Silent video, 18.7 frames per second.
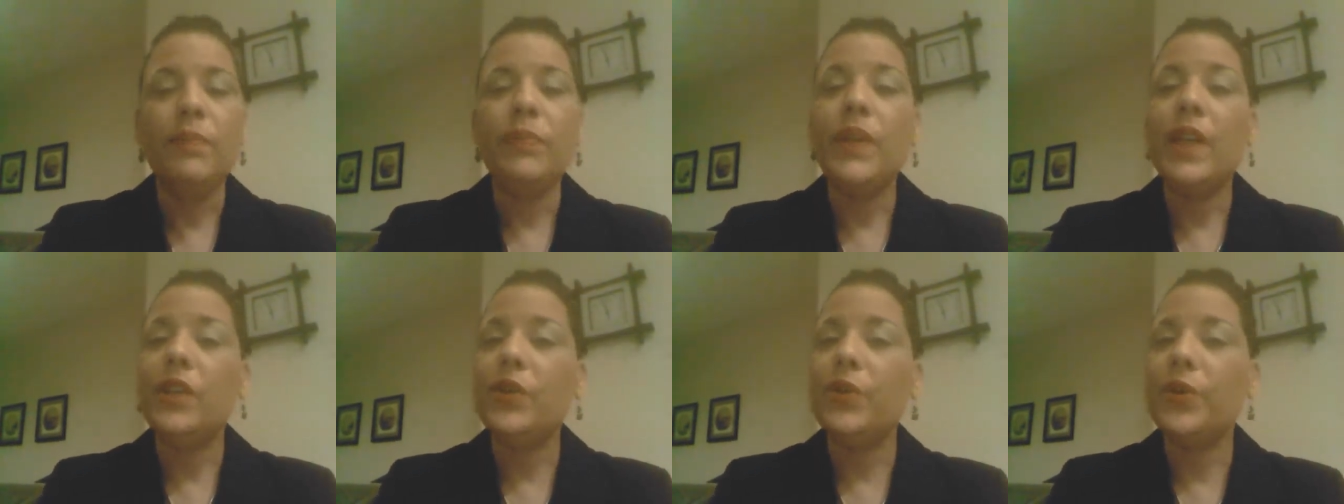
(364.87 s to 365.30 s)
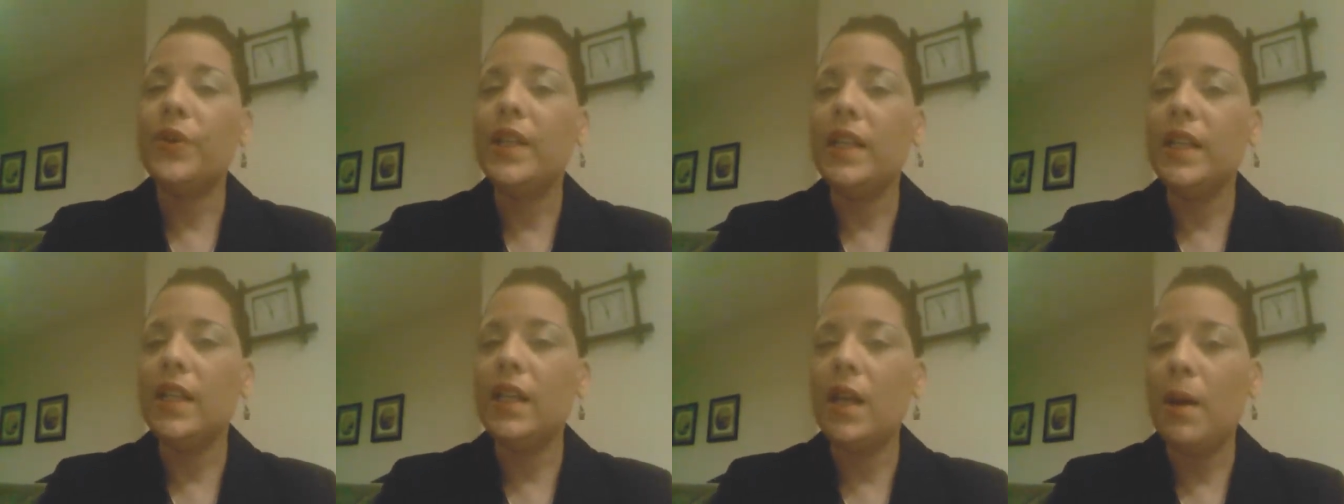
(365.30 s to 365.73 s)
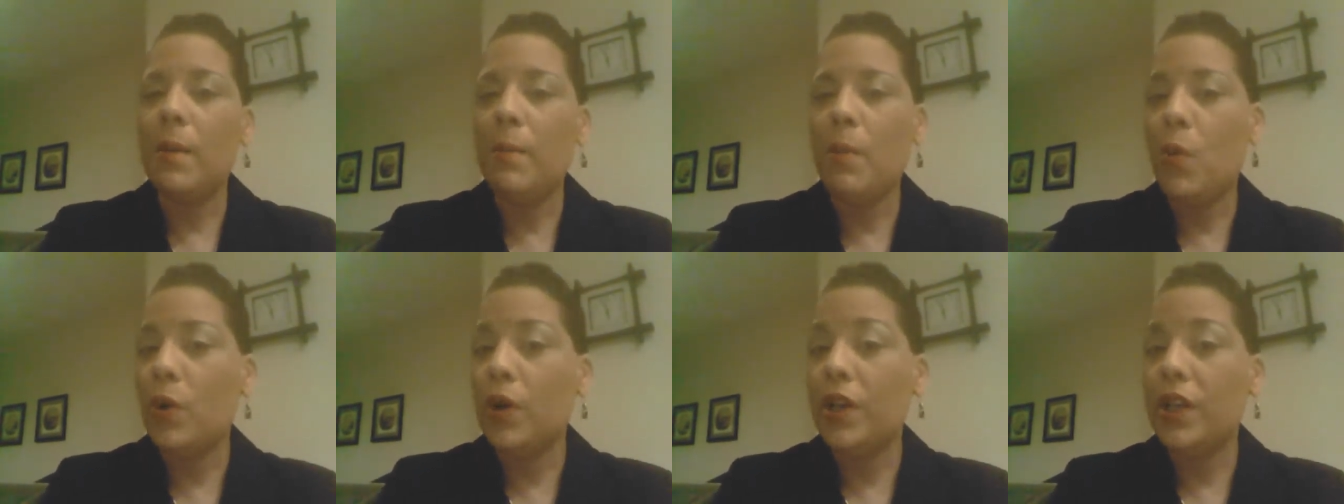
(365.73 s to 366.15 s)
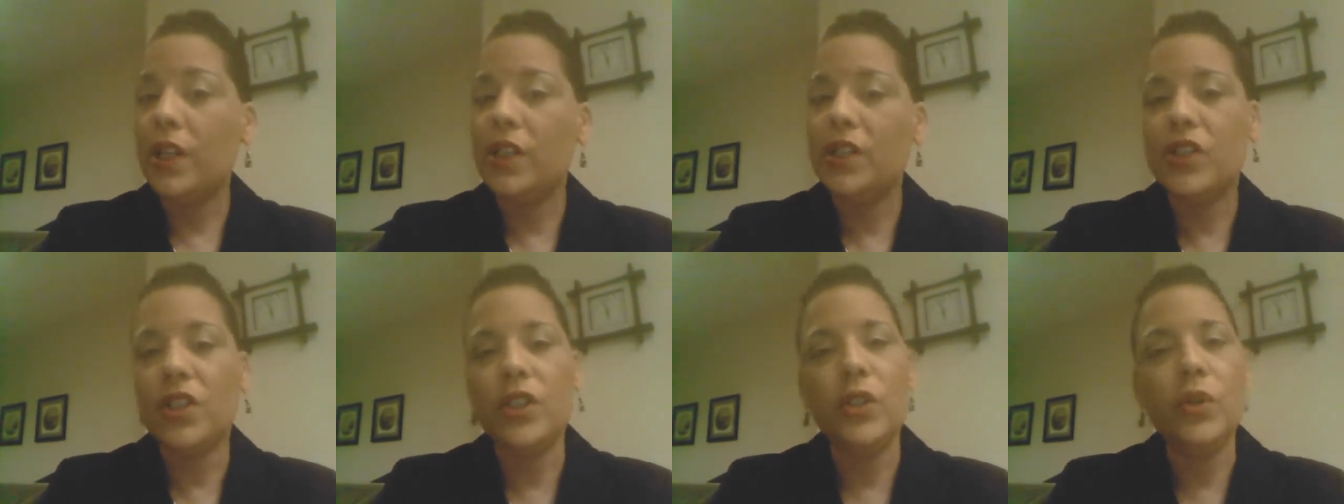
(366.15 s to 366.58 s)
and you're getting a
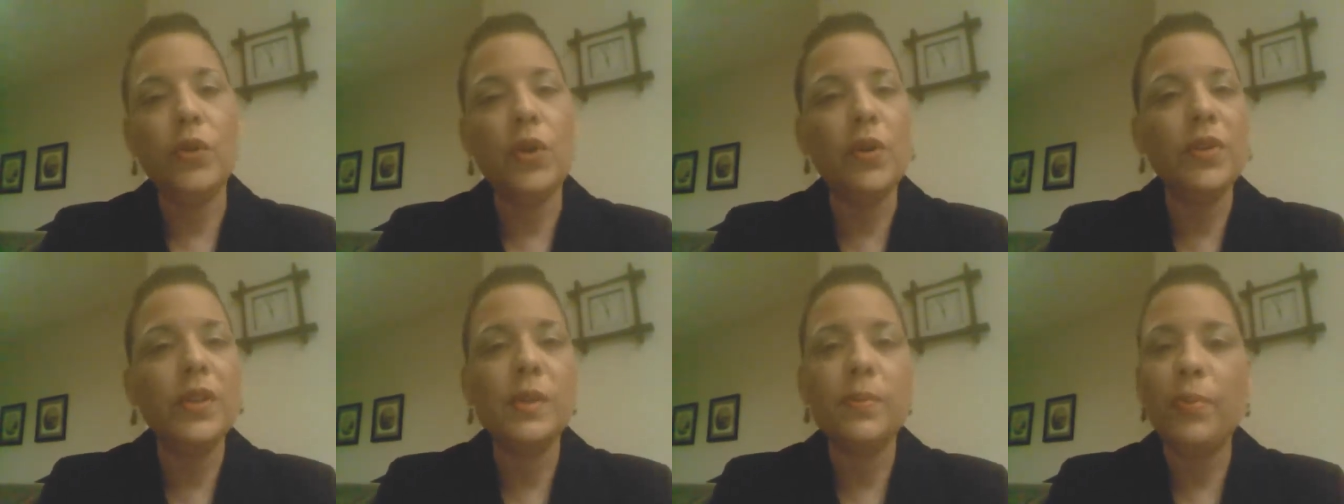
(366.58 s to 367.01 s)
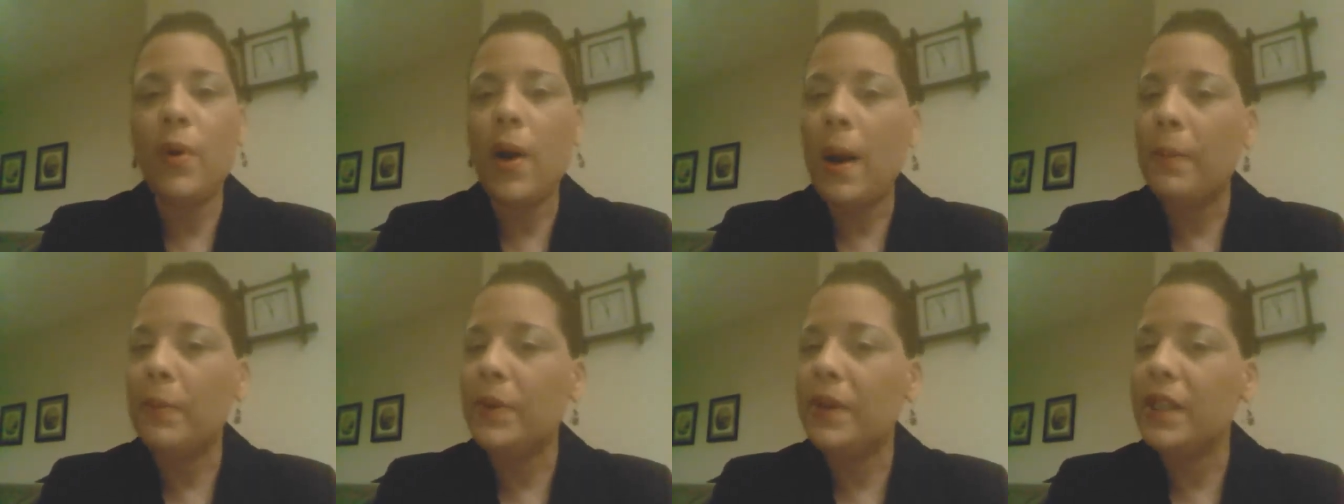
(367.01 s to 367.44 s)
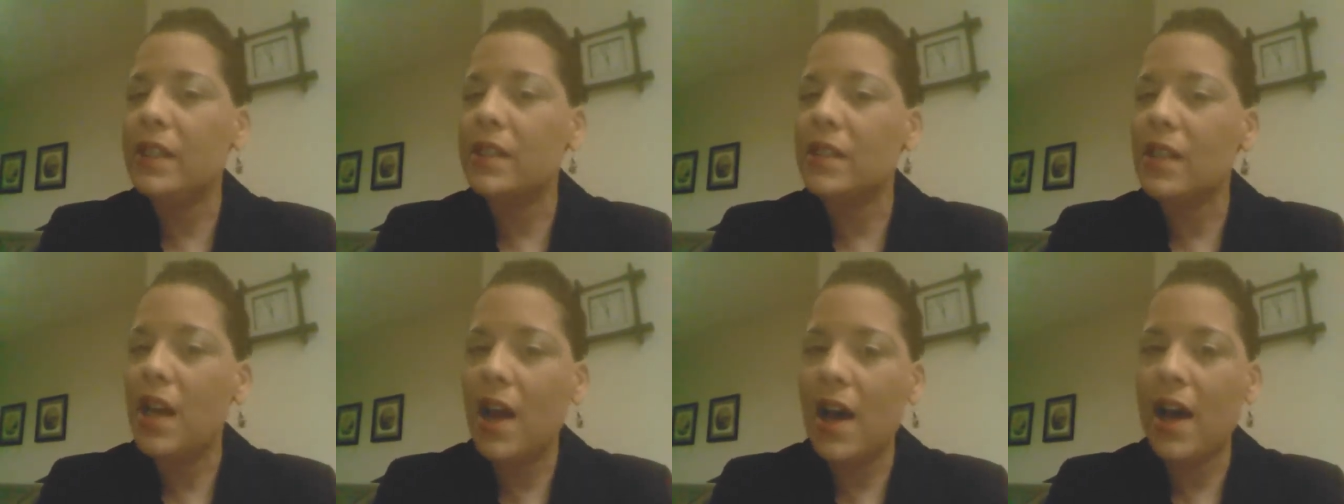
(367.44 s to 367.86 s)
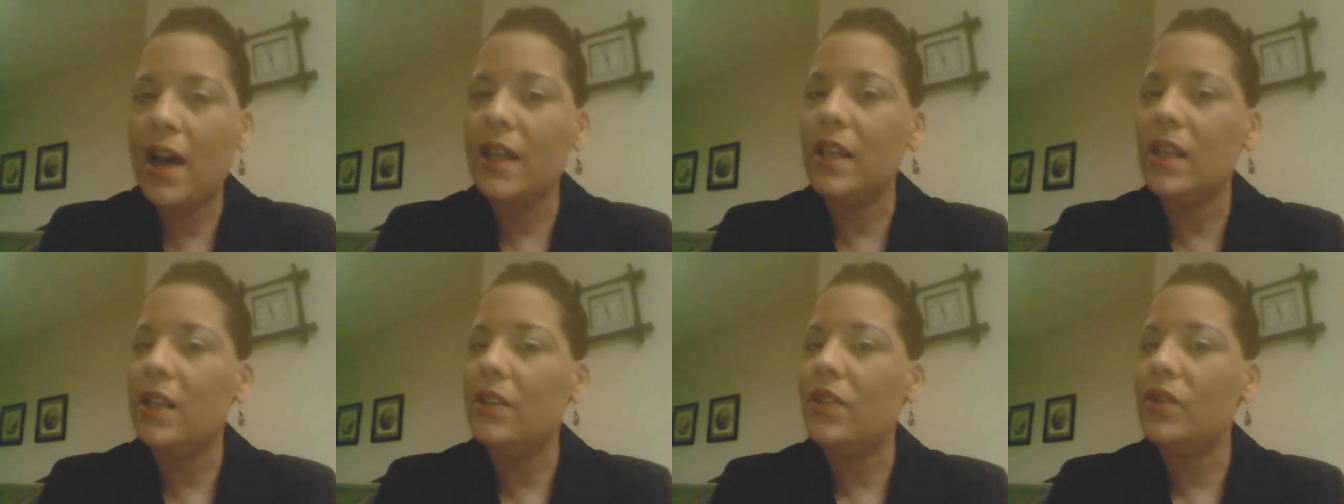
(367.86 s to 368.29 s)
mortgage and you know this property is
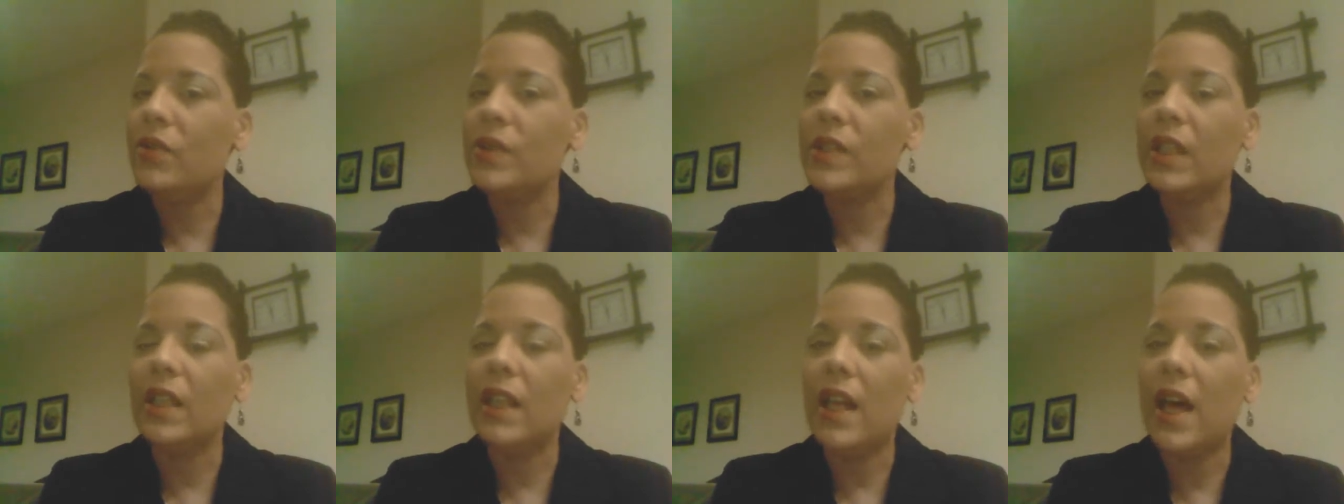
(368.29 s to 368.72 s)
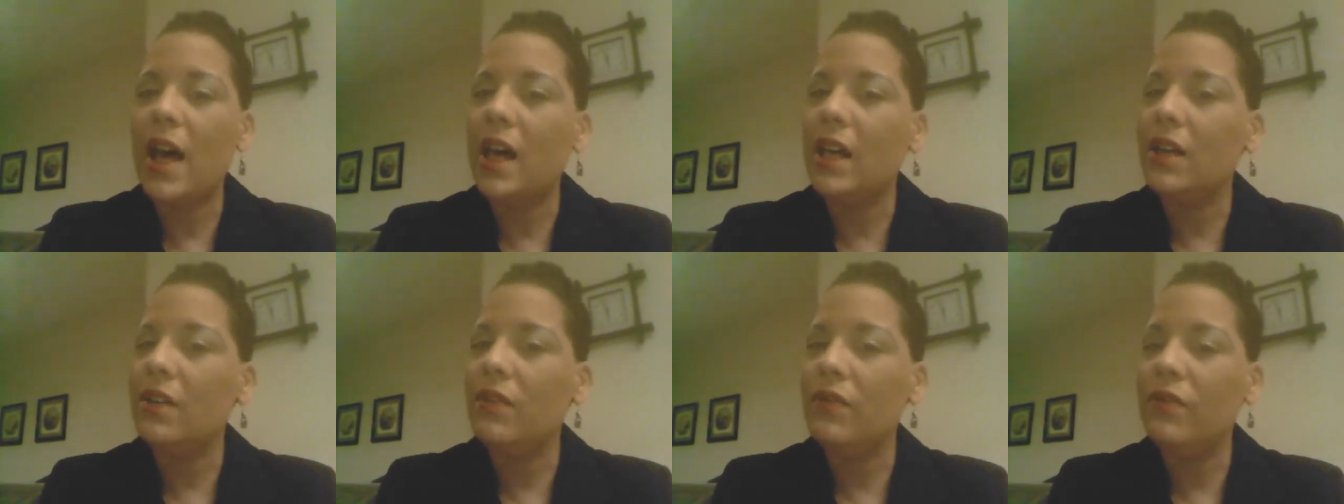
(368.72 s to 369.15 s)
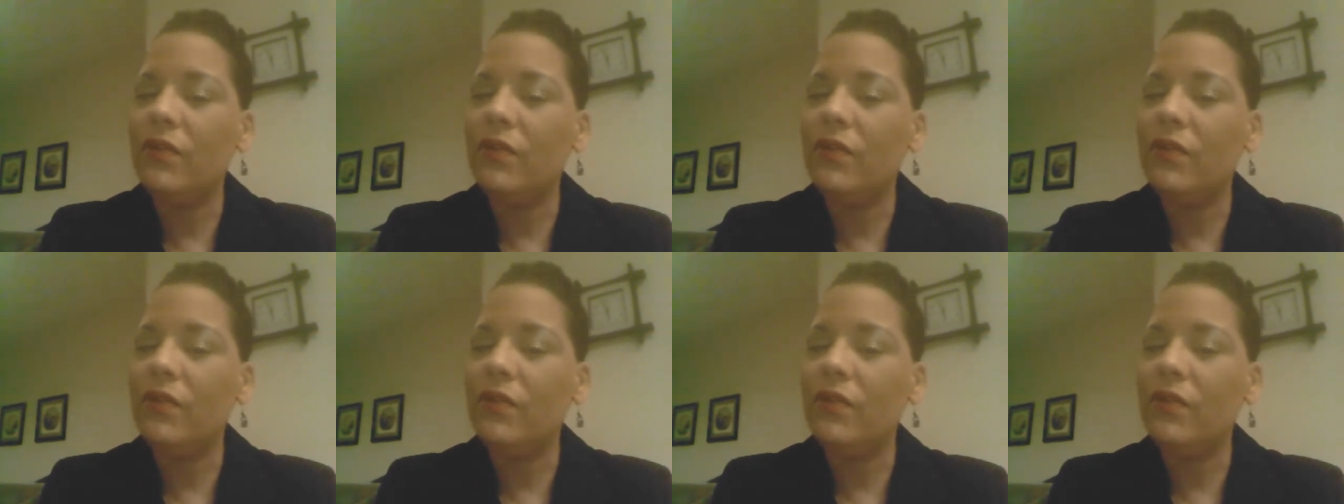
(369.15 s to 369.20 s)
hot and there's a lot of